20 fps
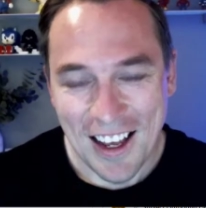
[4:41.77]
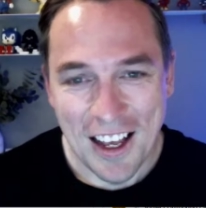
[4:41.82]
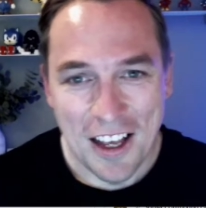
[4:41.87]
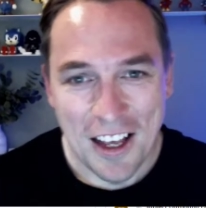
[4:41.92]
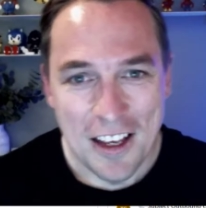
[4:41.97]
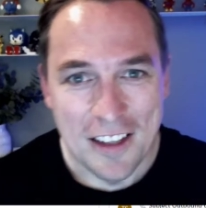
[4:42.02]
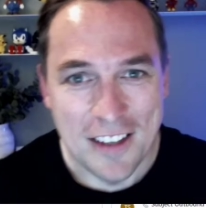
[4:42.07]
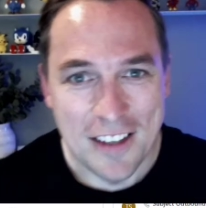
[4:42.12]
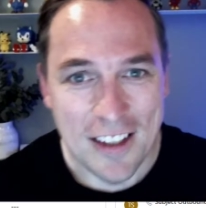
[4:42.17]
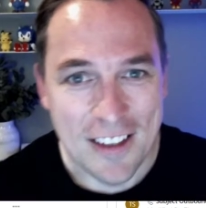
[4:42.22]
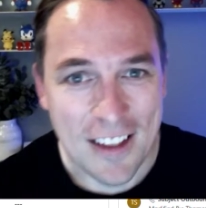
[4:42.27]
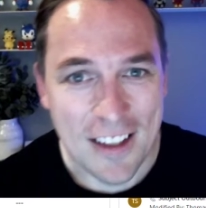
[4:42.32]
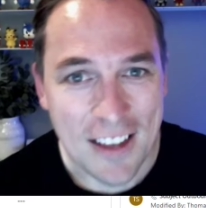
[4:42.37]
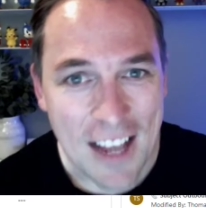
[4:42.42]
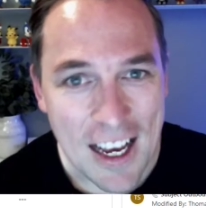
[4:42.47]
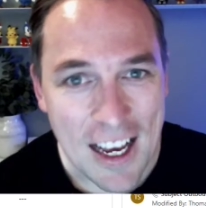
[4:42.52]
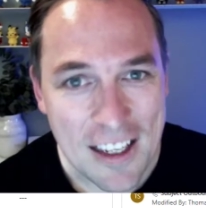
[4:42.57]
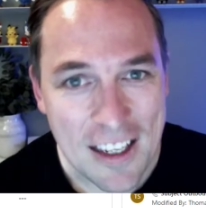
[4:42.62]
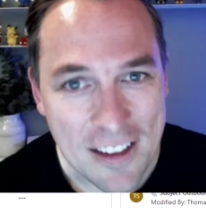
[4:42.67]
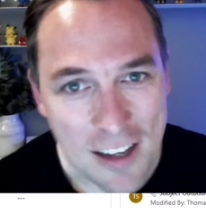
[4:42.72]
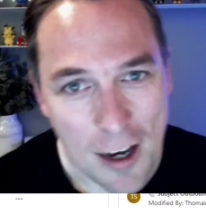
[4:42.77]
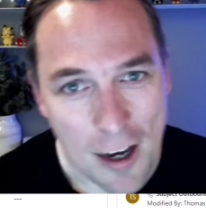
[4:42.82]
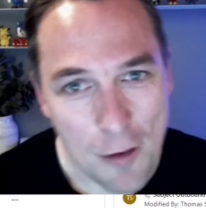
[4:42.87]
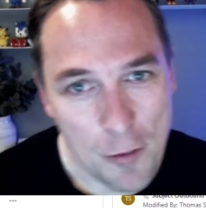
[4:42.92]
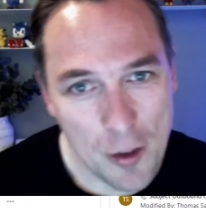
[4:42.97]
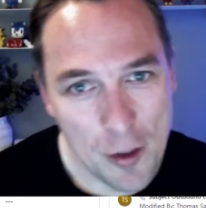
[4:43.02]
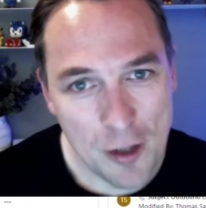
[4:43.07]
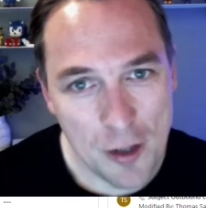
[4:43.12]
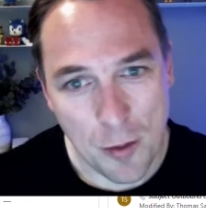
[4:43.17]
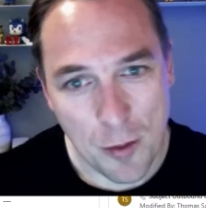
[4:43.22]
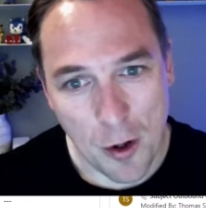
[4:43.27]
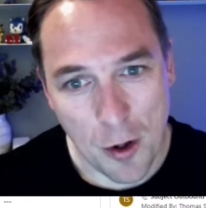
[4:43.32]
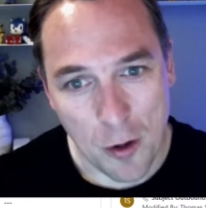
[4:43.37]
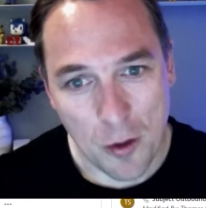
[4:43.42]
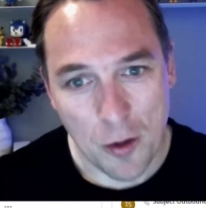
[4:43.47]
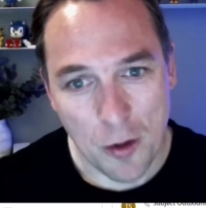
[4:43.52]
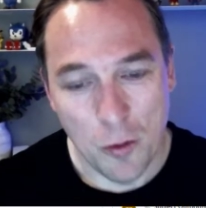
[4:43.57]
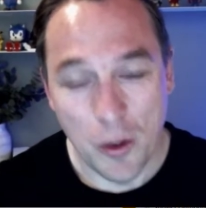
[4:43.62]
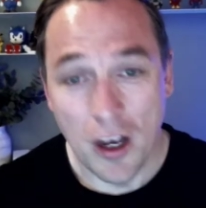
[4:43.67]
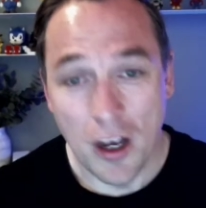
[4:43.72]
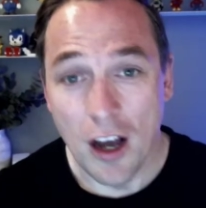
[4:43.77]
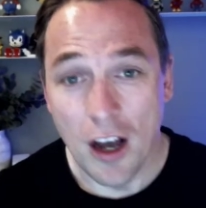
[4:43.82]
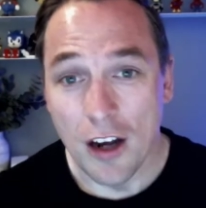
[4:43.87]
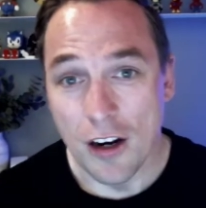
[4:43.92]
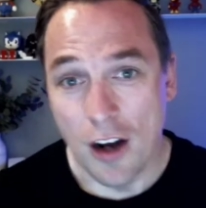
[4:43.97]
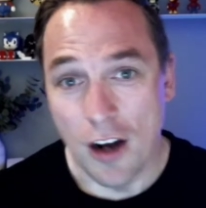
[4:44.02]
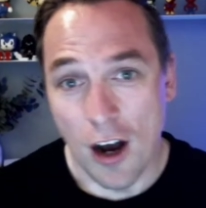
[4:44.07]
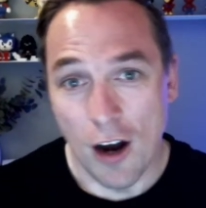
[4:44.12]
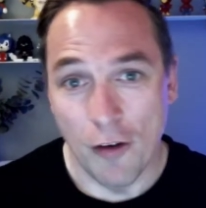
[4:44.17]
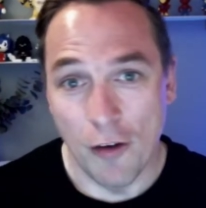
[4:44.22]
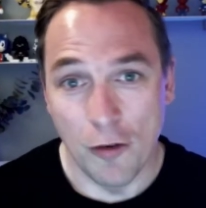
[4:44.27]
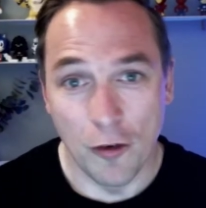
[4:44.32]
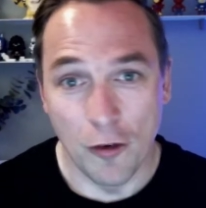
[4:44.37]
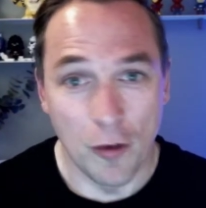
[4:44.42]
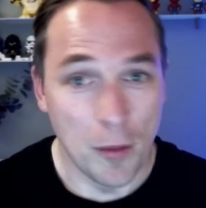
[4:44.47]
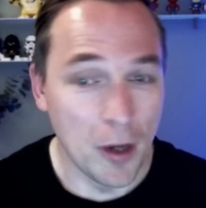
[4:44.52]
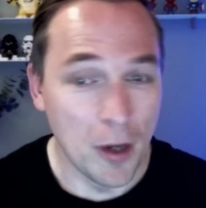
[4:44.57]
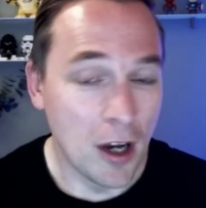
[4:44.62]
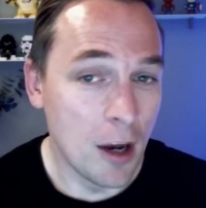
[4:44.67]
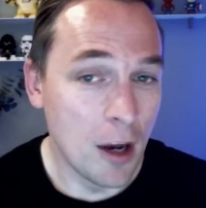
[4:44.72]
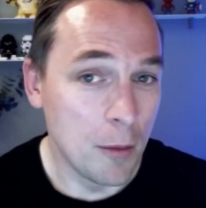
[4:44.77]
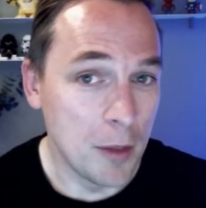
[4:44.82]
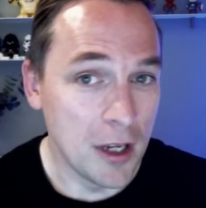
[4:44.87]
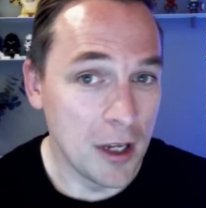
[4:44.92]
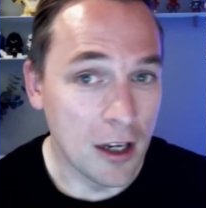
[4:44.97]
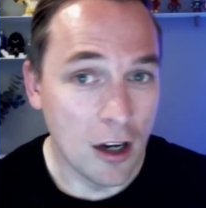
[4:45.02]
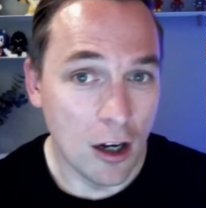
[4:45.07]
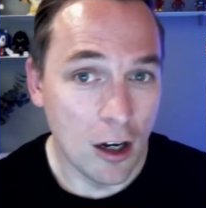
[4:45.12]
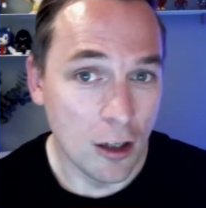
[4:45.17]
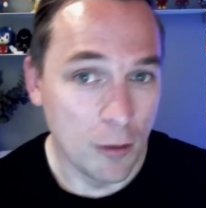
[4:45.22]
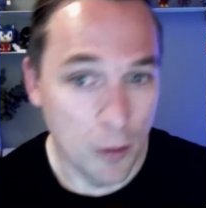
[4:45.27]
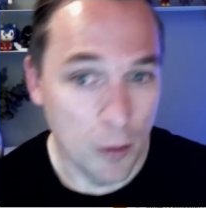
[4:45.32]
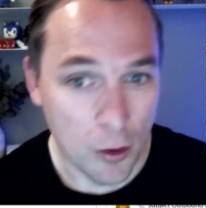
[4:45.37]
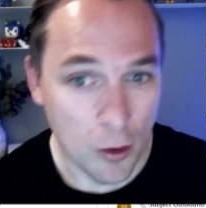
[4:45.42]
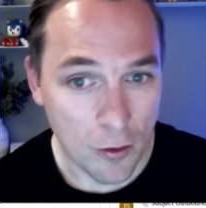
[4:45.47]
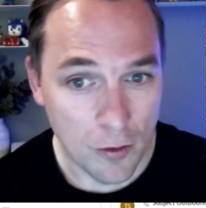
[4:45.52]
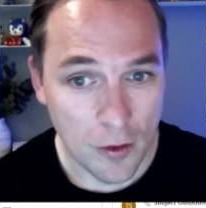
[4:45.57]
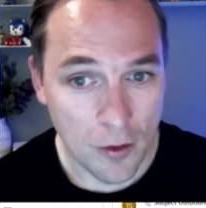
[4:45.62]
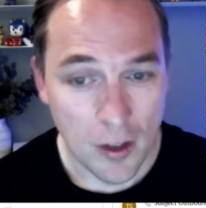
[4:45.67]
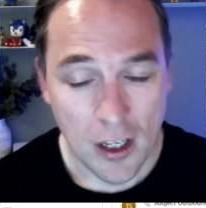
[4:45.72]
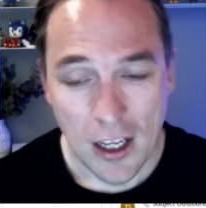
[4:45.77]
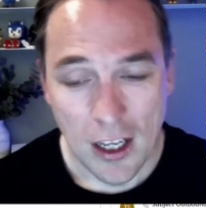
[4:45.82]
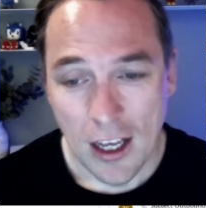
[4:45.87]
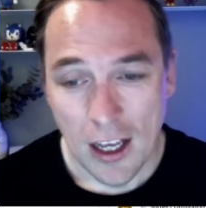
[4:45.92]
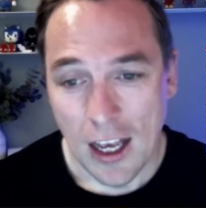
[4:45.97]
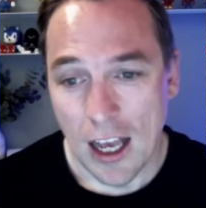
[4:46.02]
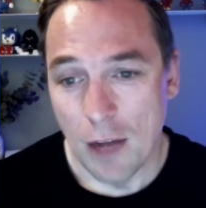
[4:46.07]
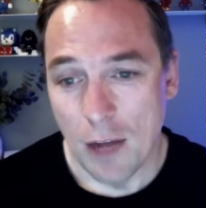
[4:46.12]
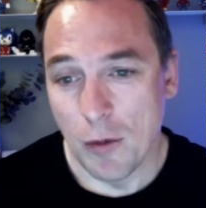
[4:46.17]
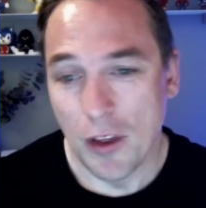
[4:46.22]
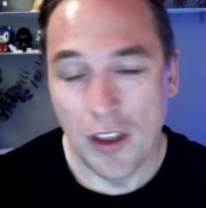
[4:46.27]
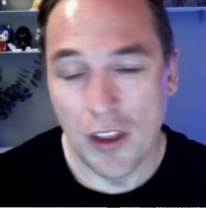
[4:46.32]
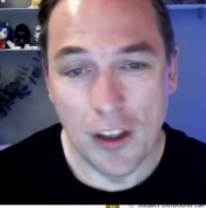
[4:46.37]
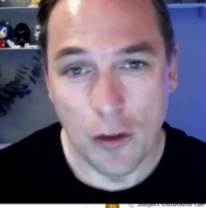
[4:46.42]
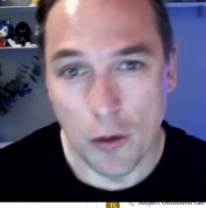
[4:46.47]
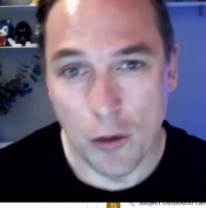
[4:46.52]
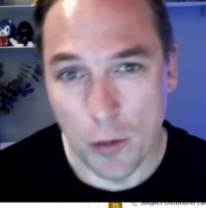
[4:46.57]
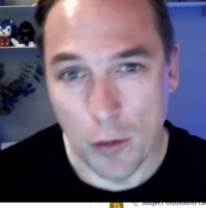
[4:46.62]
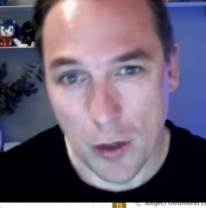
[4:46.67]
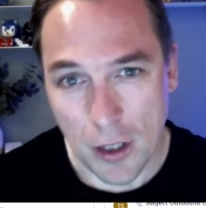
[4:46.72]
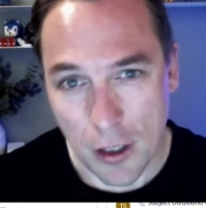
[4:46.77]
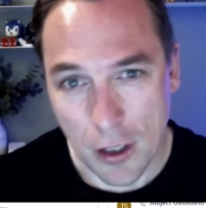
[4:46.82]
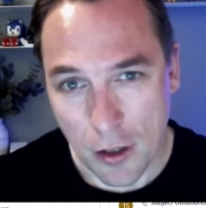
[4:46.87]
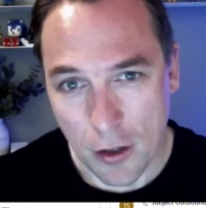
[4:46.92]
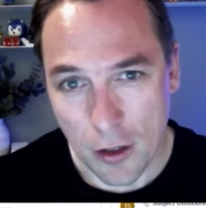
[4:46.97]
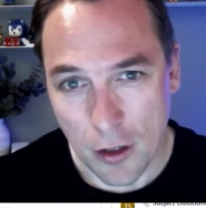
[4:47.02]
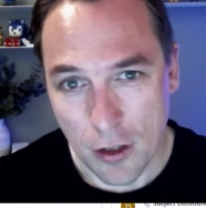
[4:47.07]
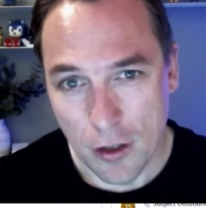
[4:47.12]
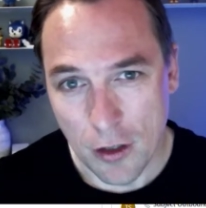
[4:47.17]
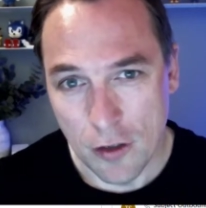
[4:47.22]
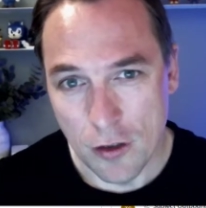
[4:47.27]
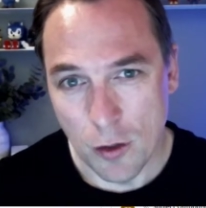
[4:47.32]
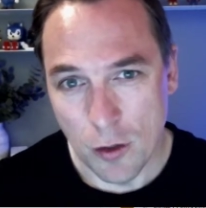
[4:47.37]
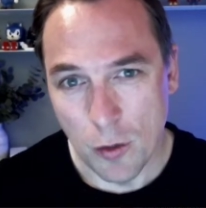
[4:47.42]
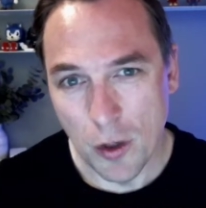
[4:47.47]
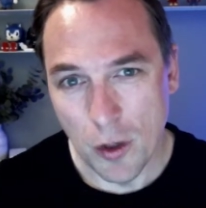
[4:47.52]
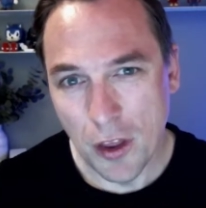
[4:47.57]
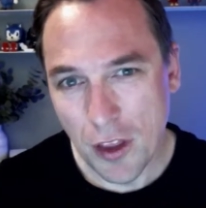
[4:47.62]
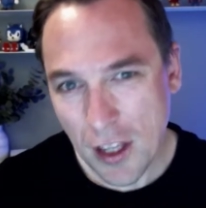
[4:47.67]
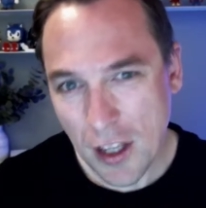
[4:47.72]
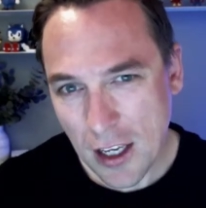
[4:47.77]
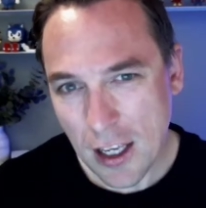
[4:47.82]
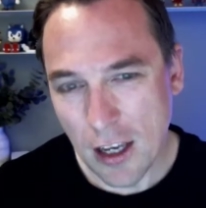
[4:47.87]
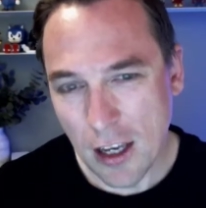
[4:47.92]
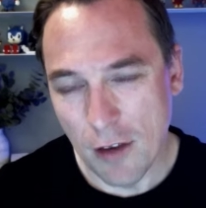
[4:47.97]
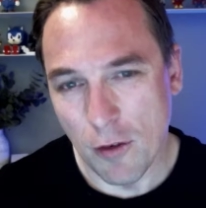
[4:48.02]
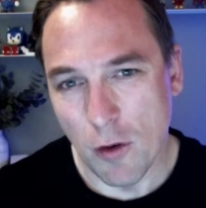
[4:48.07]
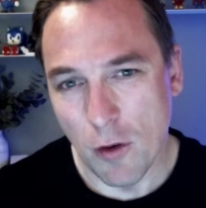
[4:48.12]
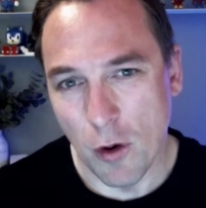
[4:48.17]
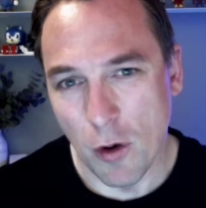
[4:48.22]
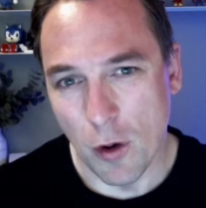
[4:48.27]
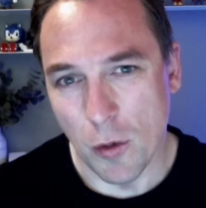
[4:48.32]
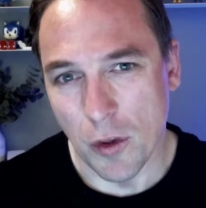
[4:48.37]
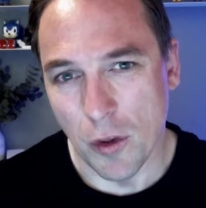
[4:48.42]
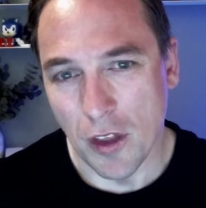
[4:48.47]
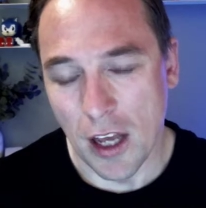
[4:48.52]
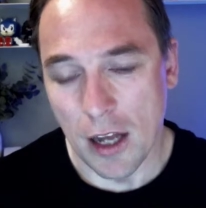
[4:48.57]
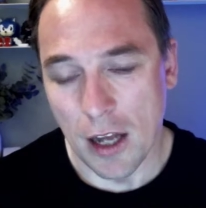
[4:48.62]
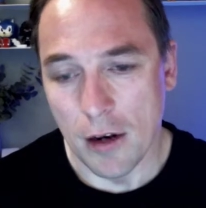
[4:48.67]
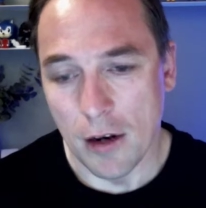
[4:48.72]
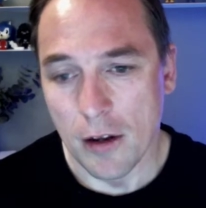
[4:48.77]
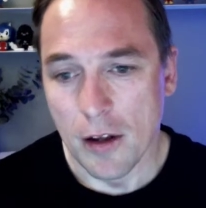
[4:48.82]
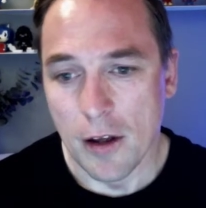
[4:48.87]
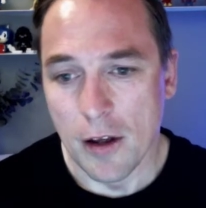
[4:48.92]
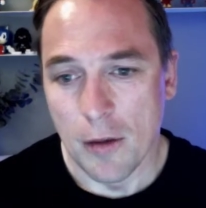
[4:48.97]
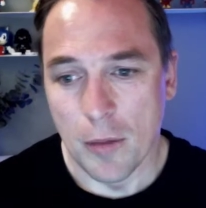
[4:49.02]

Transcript: Since the last time we spoke, we got an offer from a company called Move, and we think they're really good. So we're thinking of going with that.